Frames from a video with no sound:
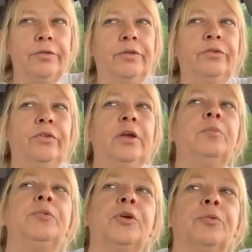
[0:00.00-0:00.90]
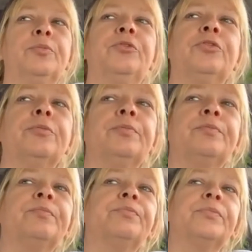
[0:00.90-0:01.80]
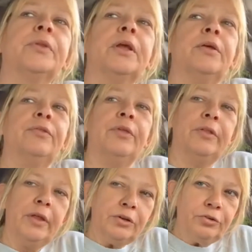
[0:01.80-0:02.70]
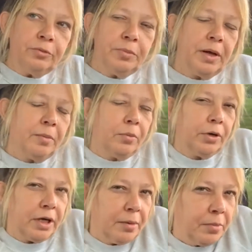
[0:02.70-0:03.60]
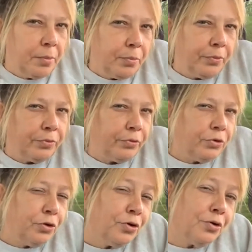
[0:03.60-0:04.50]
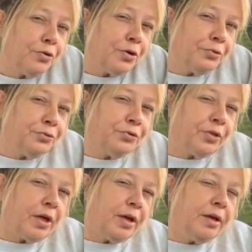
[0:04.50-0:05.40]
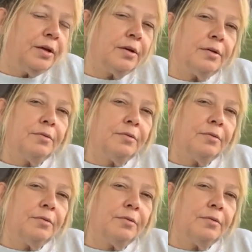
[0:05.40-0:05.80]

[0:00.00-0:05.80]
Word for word: of the symptoms, then they should be able to come up with the cure, don't you think?